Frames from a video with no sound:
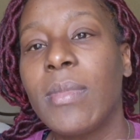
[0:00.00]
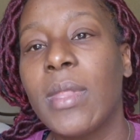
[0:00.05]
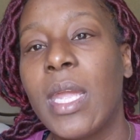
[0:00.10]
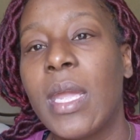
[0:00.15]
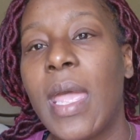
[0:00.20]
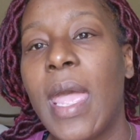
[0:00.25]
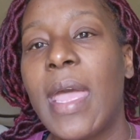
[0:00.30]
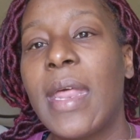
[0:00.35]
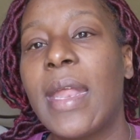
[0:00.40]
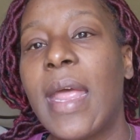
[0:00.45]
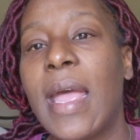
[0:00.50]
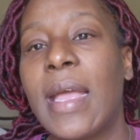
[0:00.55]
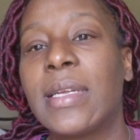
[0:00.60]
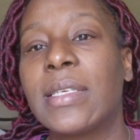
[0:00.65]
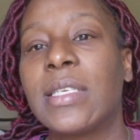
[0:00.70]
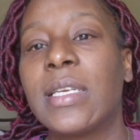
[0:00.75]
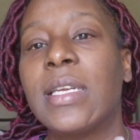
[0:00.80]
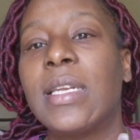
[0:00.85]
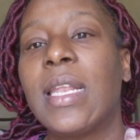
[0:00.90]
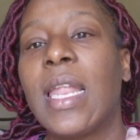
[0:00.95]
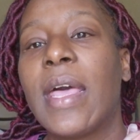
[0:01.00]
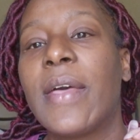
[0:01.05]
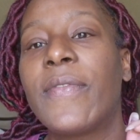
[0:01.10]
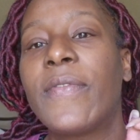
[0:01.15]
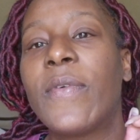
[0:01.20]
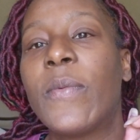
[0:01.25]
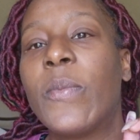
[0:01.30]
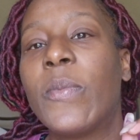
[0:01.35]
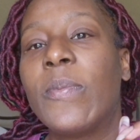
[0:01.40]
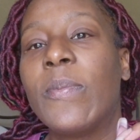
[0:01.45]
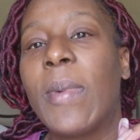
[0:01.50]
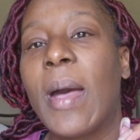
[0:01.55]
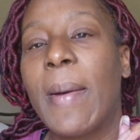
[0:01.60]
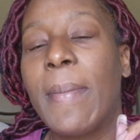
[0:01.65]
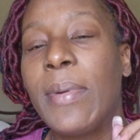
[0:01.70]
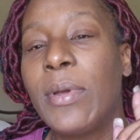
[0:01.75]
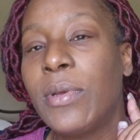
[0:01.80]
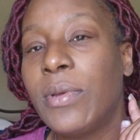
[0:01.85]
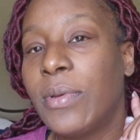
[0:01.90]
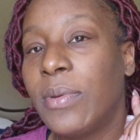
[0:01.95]
had actually left my
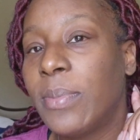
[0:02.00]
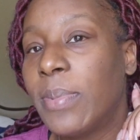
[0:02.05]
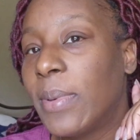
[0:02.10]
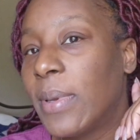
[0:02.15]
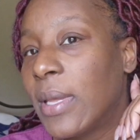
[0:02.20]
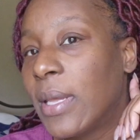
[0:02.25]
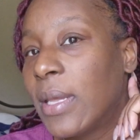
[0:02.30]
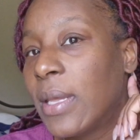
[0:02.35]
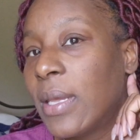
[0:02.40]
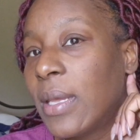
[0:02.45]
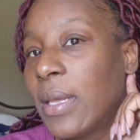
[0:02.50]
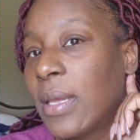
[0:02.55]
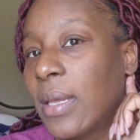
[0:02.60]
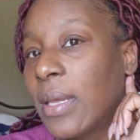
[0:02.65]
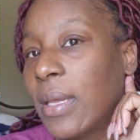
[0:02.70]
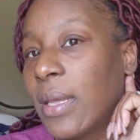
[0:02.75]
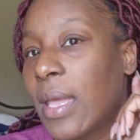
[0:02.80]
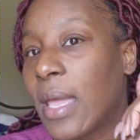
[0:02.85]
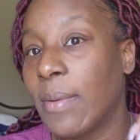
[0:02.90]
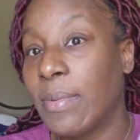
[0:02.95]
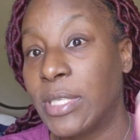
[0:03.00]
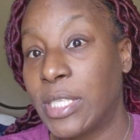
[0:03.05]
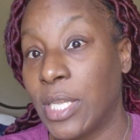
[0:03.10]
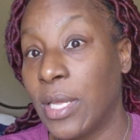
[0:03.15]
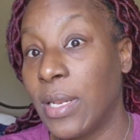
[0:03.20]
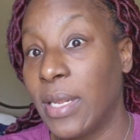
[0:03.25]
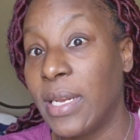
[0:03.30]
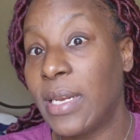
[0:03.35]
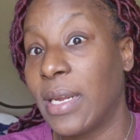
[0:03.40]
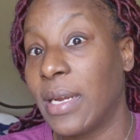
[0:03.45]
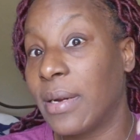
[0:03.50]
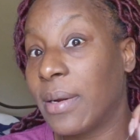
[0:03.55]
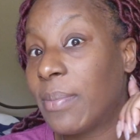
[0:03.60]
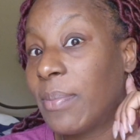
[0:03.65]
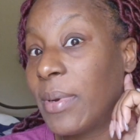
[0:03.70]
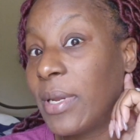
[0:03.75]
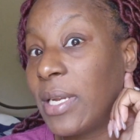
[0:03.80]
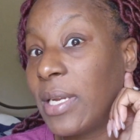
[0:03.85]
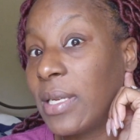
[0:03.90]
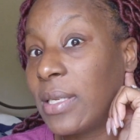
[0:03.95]
boob. It was still in there,
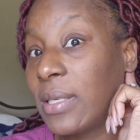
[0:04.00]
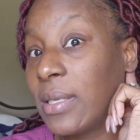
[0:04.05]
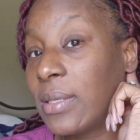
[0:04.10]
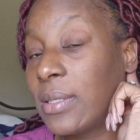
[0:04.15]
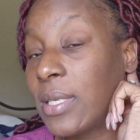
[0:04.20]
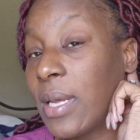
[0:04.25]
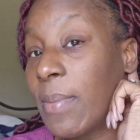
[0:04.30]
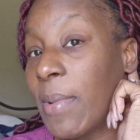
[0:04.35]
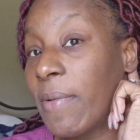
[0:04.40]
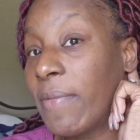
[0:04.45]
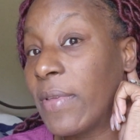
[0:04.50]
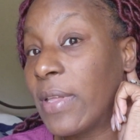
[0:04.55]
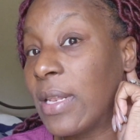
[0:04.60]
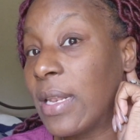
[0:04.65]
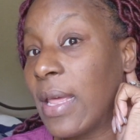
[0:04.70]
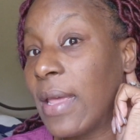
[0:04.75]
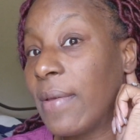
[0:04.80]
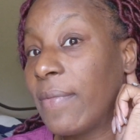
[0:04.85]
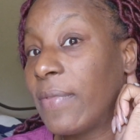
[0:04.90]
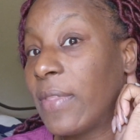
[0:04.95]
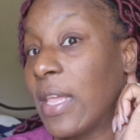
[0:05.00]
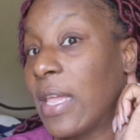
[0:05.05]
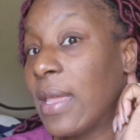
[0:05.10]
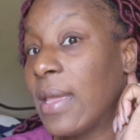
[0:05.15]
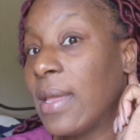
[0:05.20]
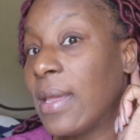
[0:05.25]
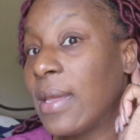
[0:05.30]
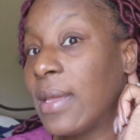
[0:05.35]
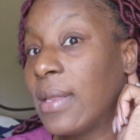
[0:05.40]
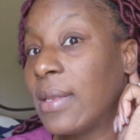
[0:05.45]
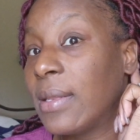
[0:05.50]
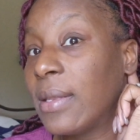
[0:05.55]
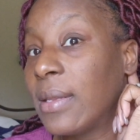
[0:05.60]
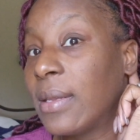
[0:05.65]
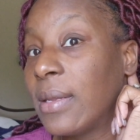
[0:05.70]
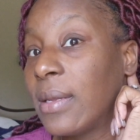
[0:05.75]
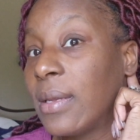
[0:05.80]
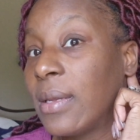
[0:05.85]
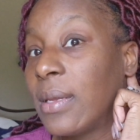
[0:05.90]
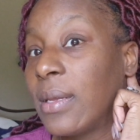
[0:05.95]
but some of it left and
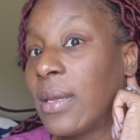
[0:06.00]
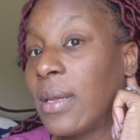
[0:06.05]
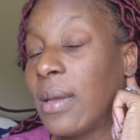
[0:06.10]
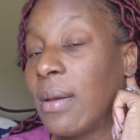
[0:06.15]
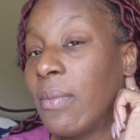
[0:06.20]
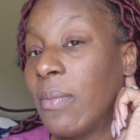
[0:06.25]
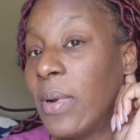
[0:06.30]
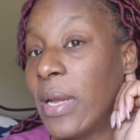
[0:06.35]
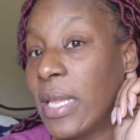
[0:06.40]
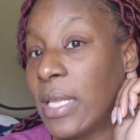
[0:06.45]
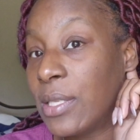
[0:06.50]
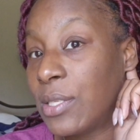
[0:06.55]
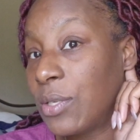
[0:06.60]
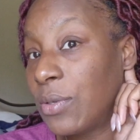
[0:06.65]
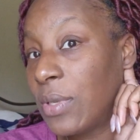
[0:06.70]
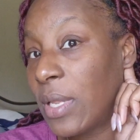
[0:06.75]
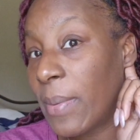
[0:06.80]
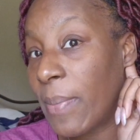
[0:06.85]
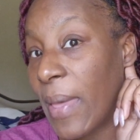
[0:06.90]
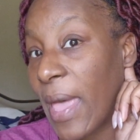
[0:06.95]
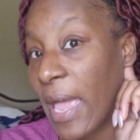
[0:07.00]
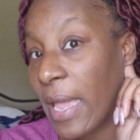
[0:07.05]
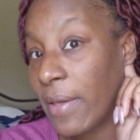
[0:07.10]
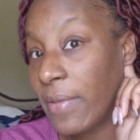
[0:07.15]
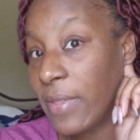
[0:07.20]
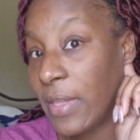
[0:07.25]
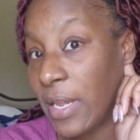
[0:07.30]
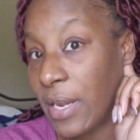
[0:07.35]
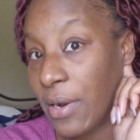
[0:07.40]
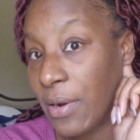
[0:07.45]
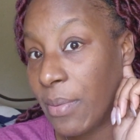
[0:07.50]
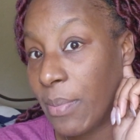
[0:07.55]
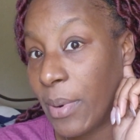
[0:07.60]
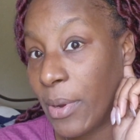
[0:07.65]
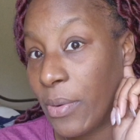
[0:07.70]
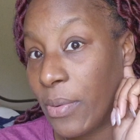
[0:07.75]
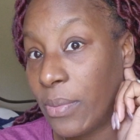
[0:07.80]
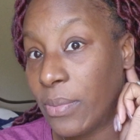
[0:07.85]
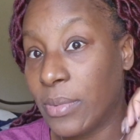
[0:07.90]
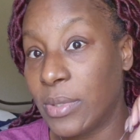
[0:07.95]
went into the back of the ear
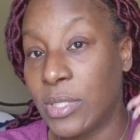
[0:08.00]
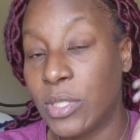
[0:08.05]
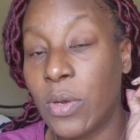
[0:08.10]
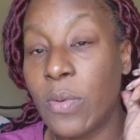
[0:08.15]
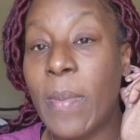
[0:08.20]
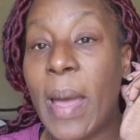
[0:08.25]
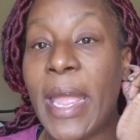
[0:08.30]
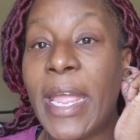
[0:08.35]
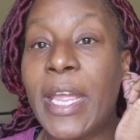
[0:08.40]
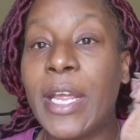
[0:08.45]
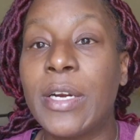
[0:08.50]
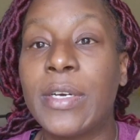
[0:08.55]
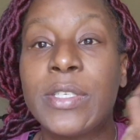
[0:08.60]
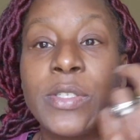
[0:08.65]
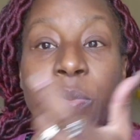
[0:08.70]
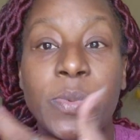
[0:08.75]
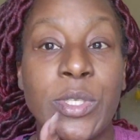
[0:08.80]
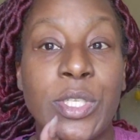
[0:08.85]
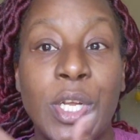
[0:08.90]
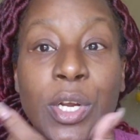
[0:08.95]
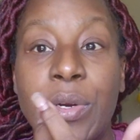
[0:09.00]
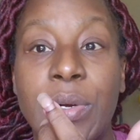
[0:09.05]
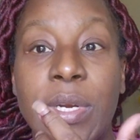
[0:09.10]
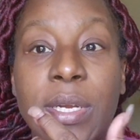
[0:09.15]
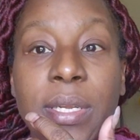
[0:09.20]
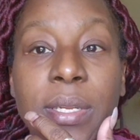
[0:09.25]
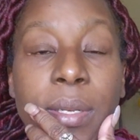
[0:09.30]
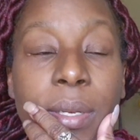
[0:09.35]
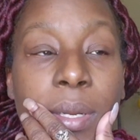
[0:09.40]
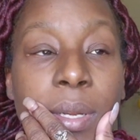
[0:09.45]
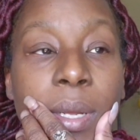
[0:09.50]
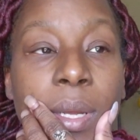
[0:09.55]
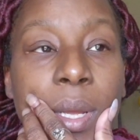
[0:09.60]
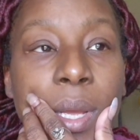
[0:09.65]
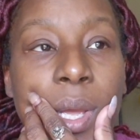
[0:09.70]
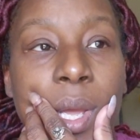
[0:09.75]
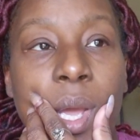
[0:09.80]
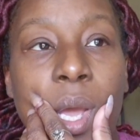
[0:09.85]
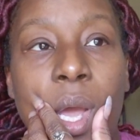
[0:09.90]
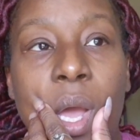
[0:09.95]
bone. So my ears was hurting.
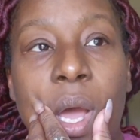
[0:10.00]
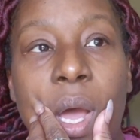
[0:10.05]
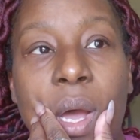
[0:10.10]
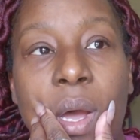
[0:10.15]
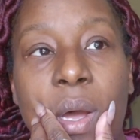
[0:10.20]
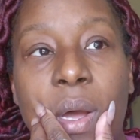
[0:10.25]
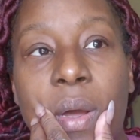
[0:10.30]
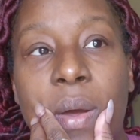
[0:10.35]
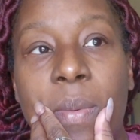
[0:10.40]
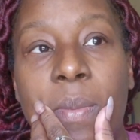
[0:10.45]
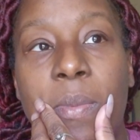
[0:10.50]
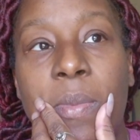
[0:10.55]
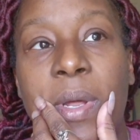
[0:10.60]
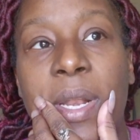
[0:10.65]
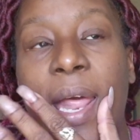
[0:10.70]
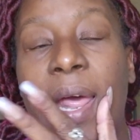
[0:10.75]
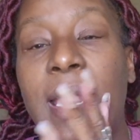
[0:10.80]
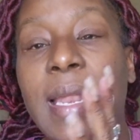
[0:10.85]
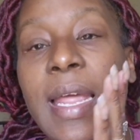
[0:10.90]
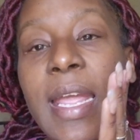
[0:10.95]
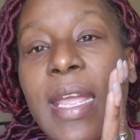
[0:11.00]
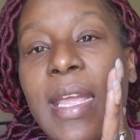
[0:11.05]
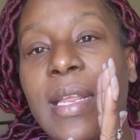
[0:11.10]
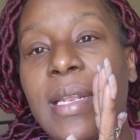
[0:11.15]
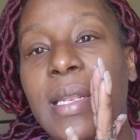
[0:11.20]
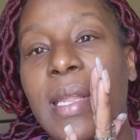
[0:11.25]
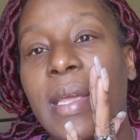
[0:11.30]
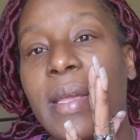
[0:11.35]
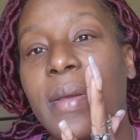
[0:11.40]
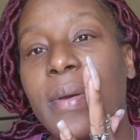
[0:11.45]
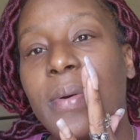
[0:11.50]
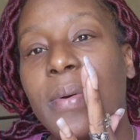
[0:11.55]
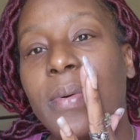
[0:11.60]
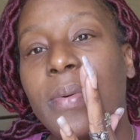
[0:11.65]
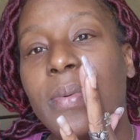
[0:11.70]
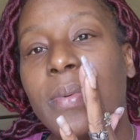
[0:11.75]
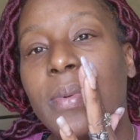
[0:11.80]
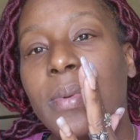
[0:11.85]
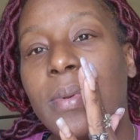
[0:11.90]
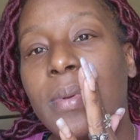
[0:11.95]
When I laid
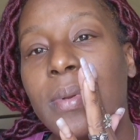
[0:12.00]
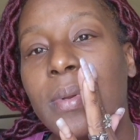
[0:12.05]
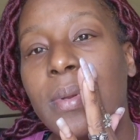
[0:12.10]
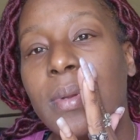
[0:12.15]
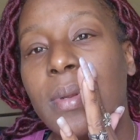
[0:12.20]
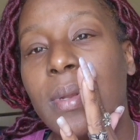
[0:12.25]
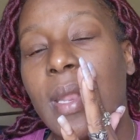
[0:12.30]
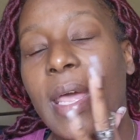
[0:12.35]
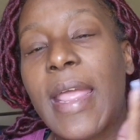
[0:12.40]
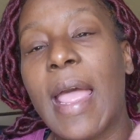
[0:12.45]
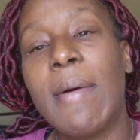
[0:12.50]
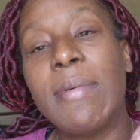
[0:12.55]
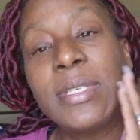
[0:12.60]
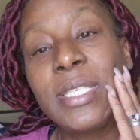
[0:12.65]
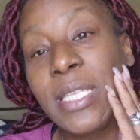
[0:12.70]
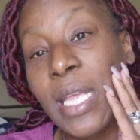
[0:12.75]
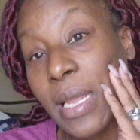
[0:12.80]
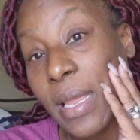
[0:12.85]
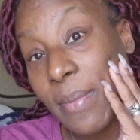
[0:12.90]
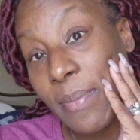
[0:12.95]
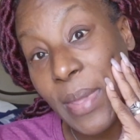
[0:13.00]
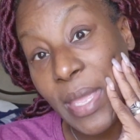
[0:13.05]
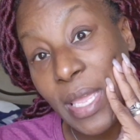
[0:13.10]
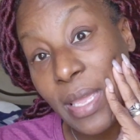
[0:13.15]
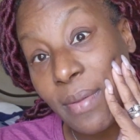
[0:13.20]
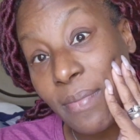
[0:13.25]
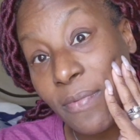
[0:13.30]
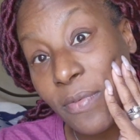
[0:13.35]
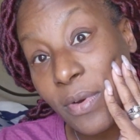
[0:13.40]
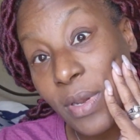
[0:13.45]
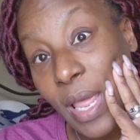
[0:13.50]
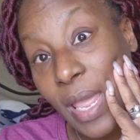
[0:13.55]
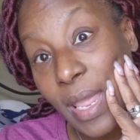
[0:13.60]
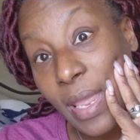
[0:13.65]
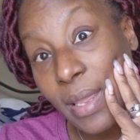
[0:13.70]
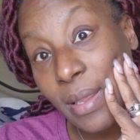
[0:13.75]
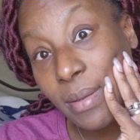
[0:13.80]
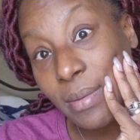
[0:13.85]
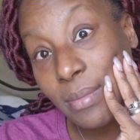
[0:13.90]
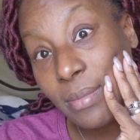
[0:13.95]
down, like I was stuck in bed for like